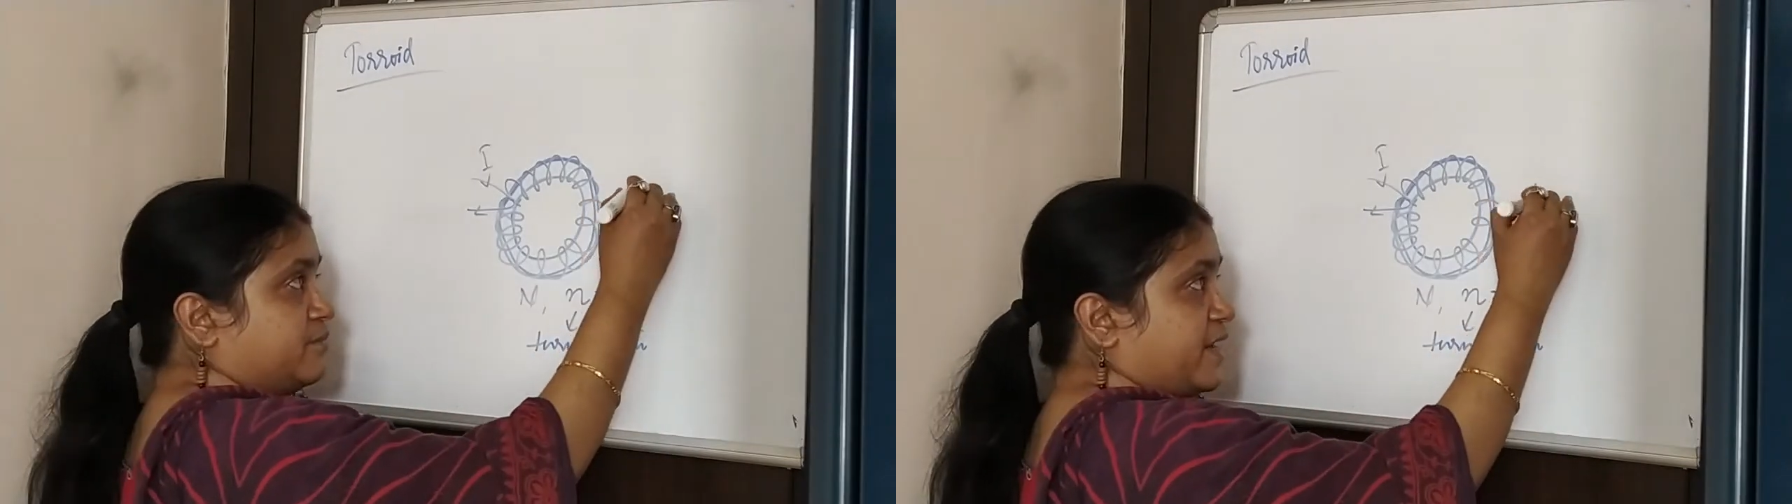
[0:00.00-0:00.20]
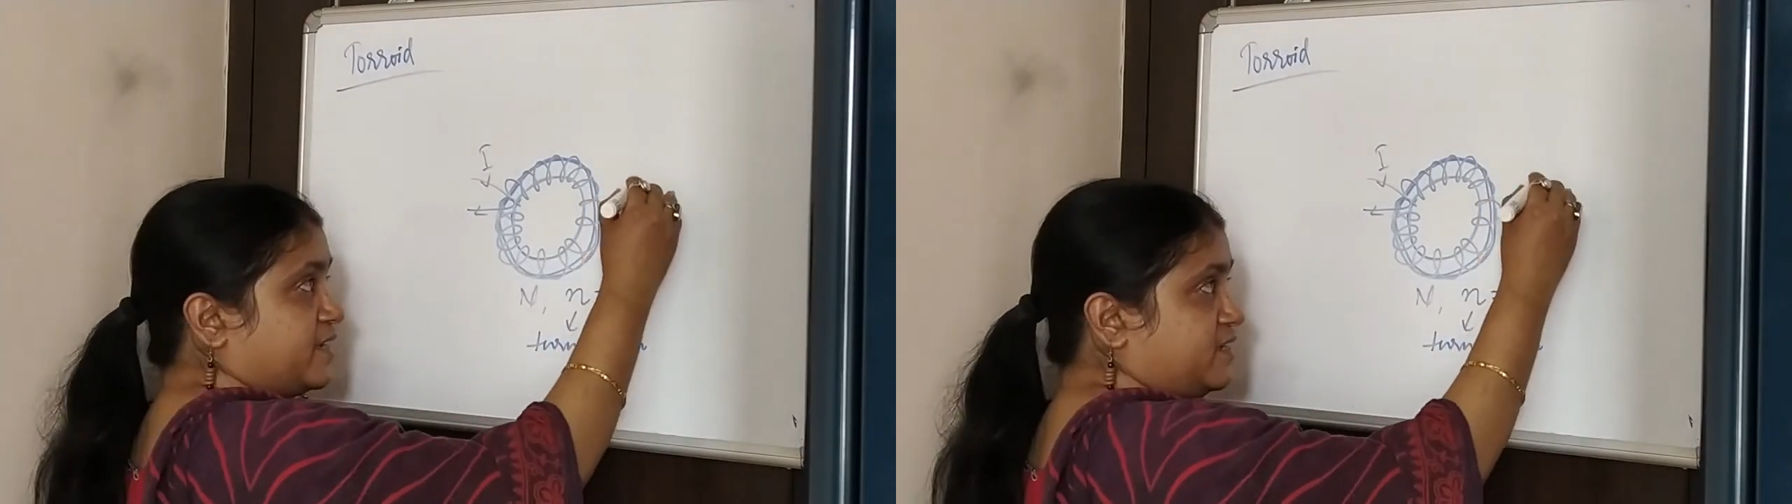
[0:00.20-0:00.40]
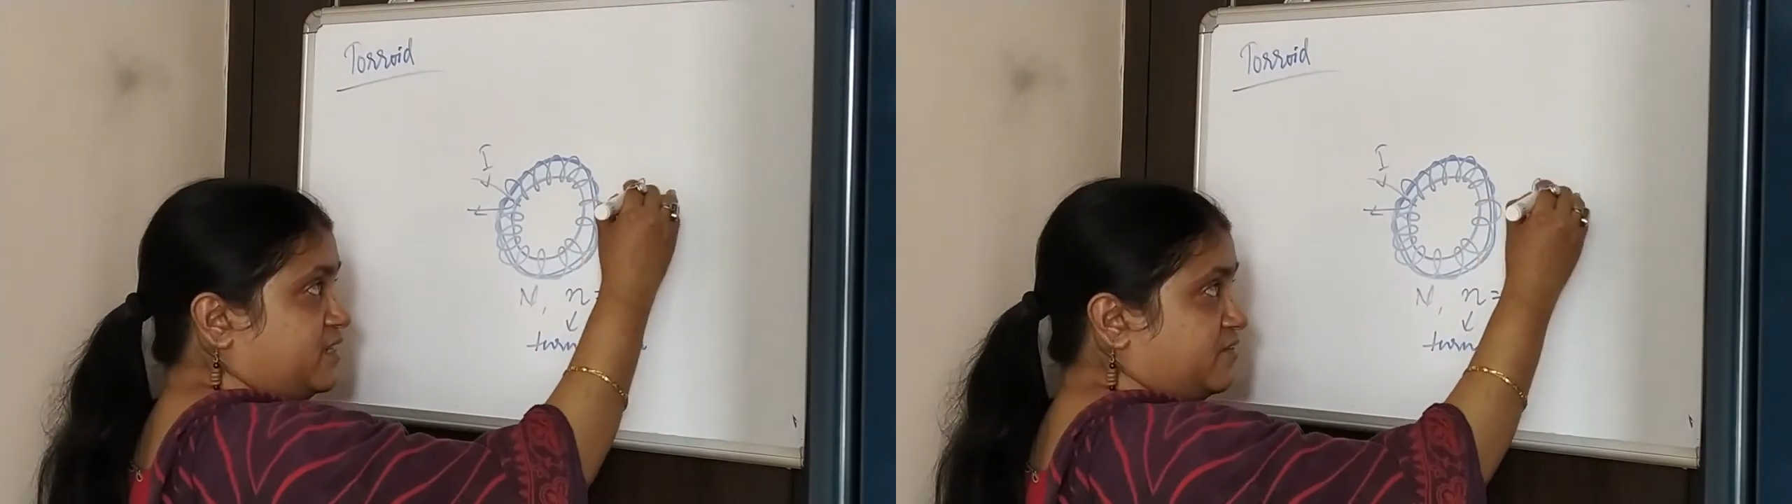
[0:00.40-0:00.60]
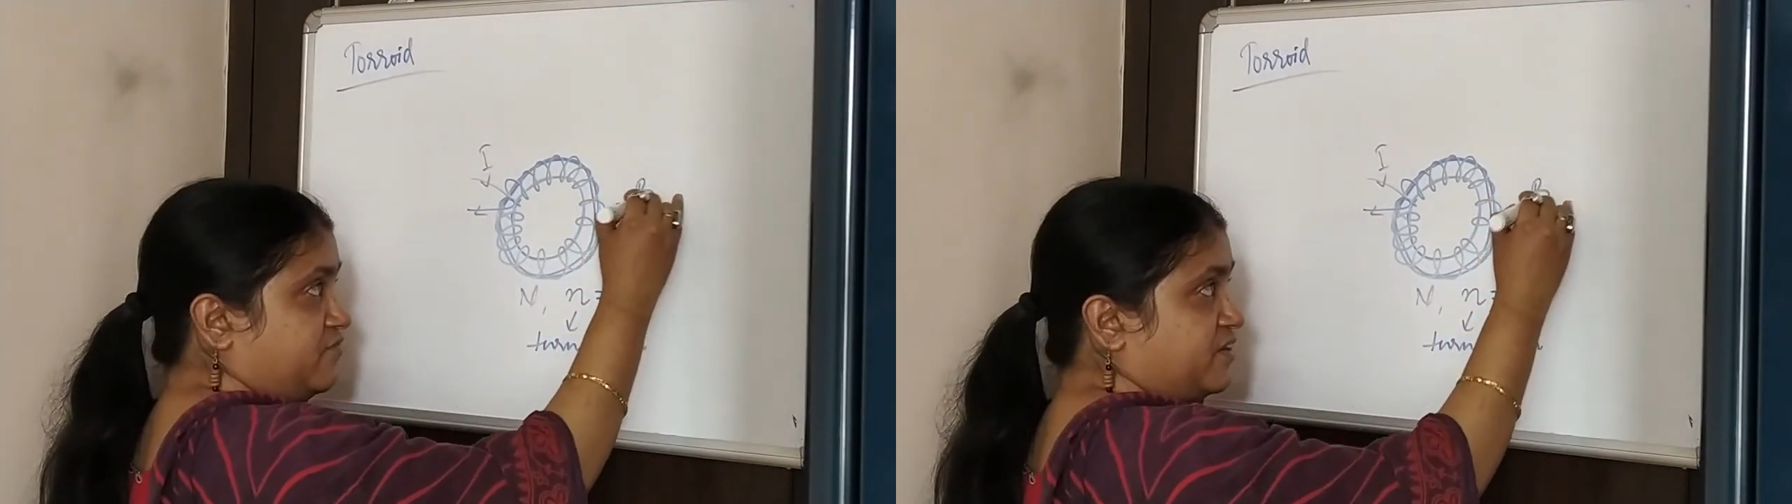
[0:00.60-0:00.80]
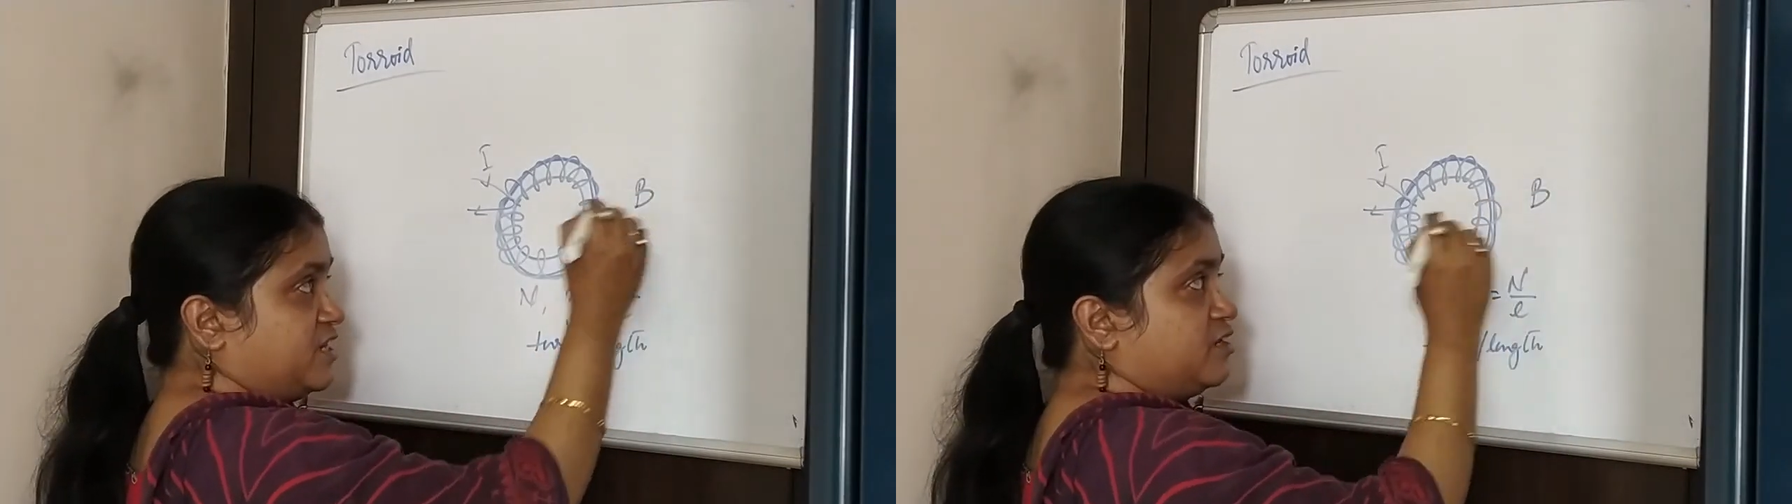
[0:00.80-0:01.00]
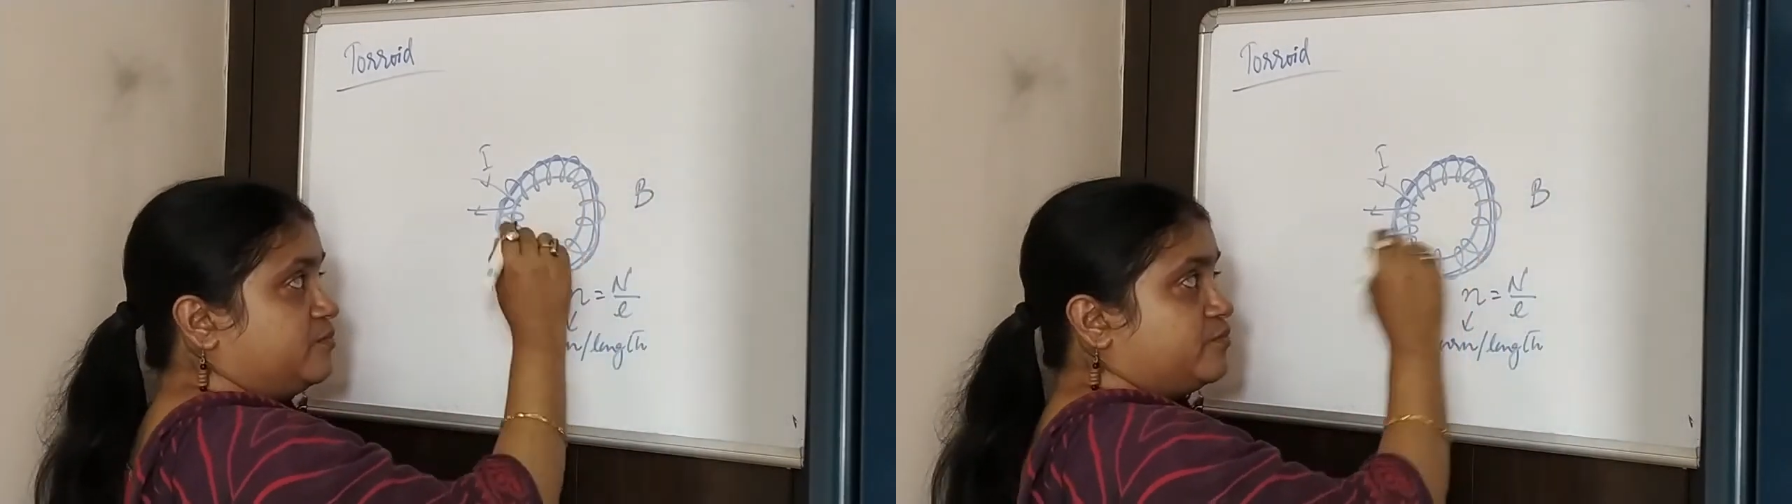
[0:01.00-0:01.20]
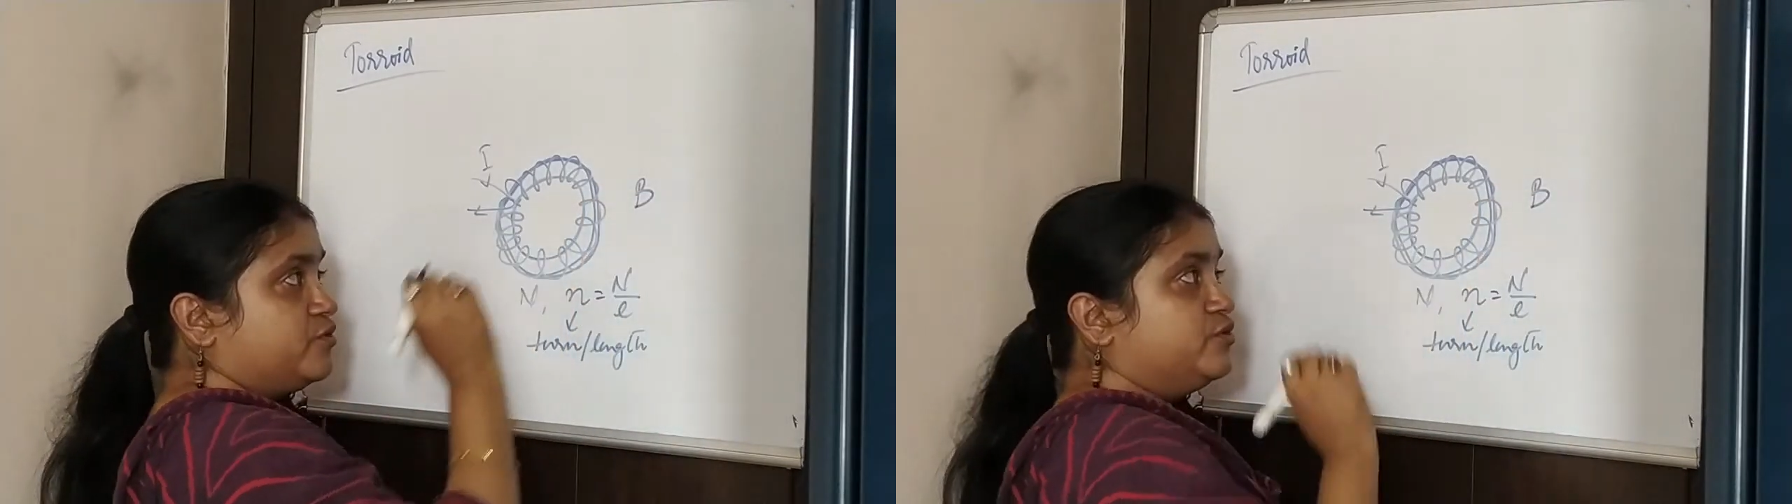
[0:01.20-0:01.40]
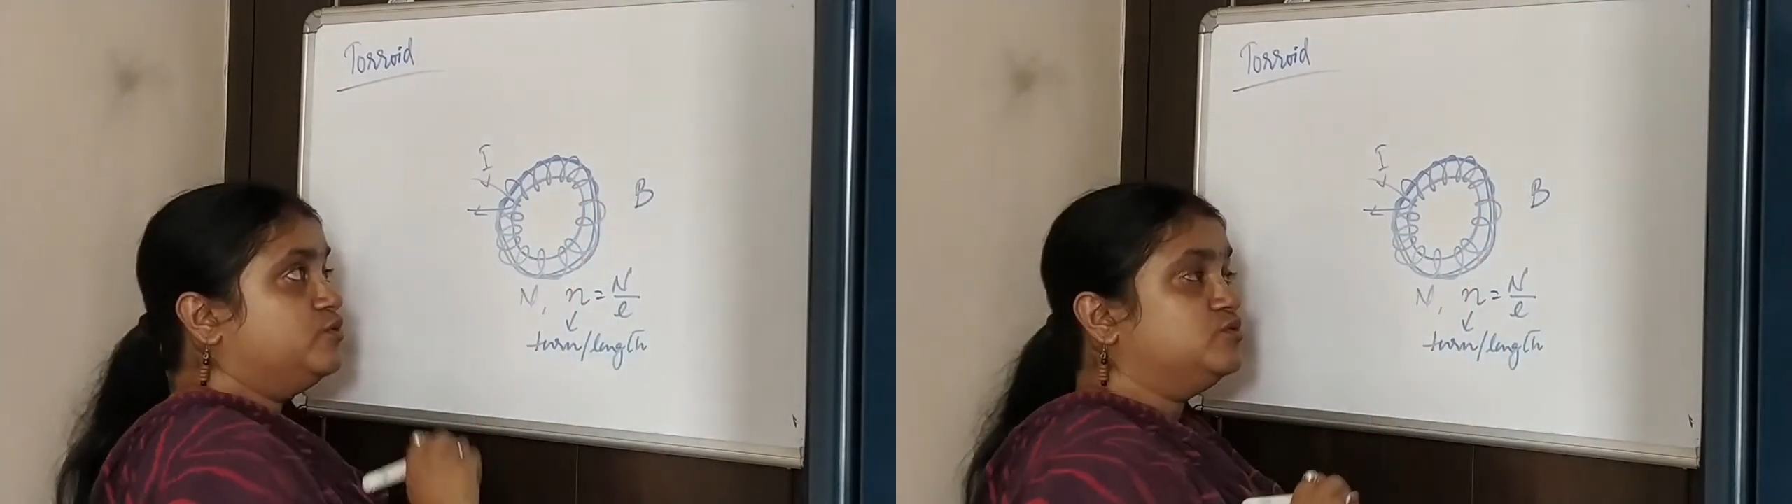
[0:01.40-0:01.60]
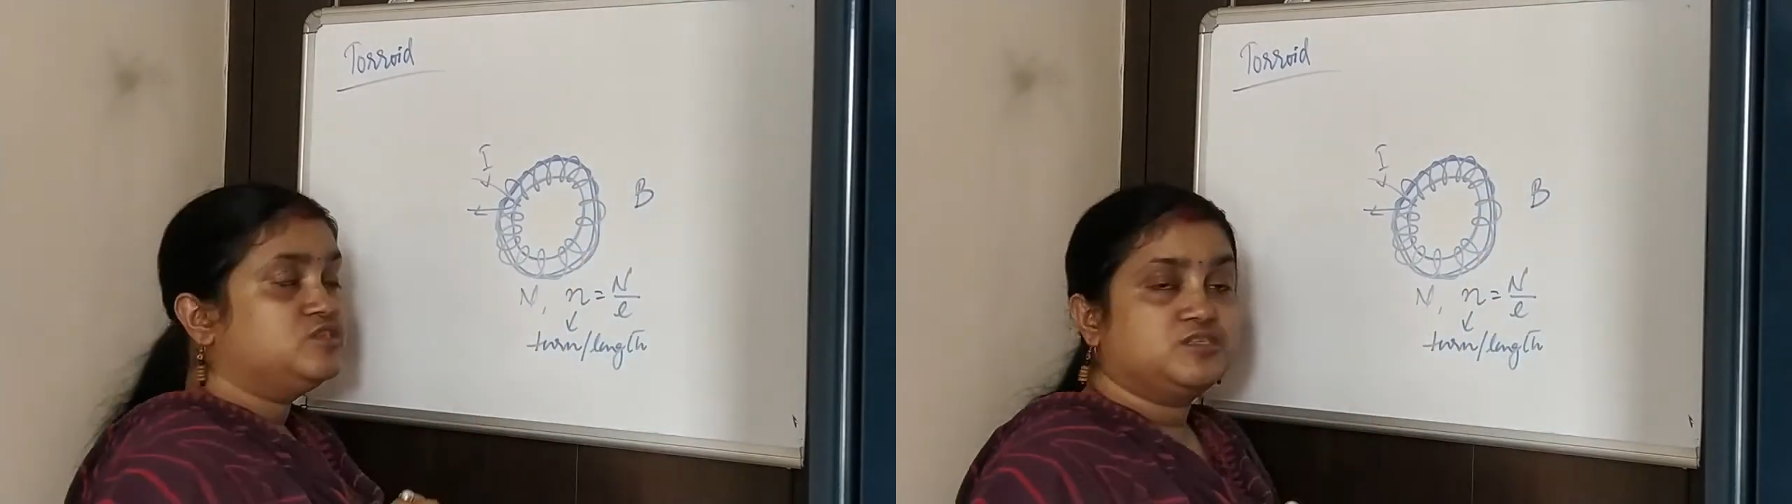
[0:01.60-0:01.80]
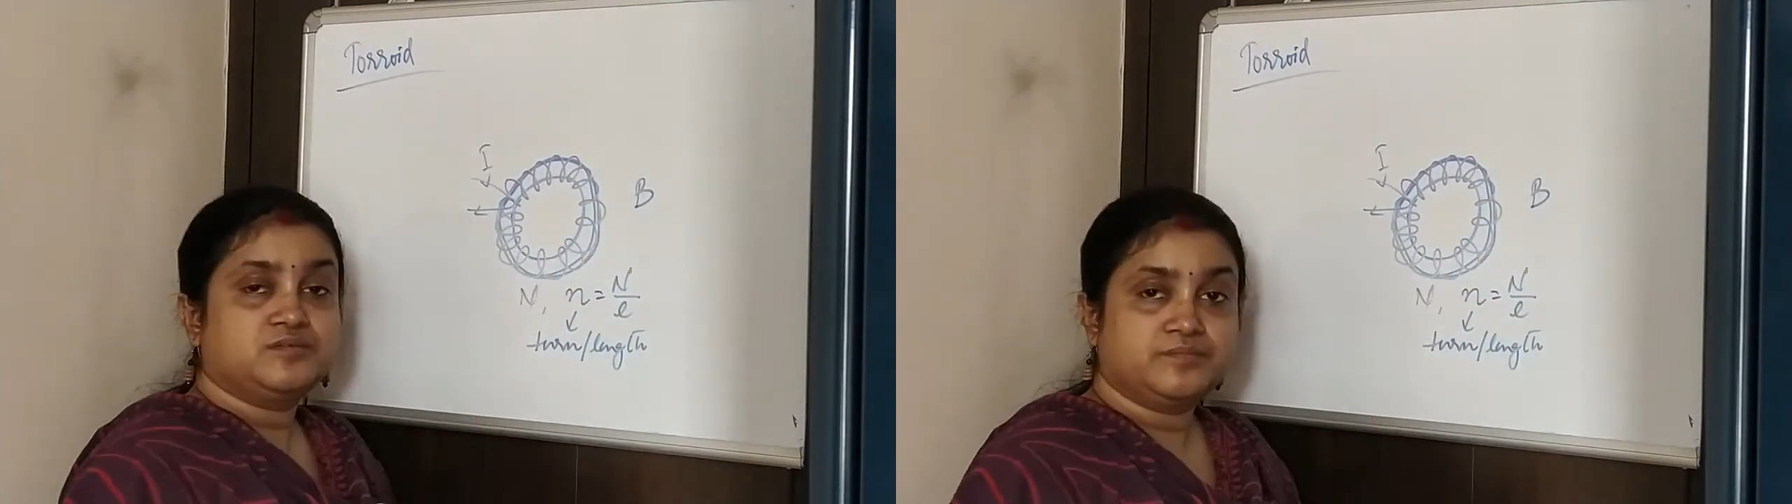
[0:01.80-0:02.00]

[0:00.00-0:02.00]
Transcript: magnetic field produced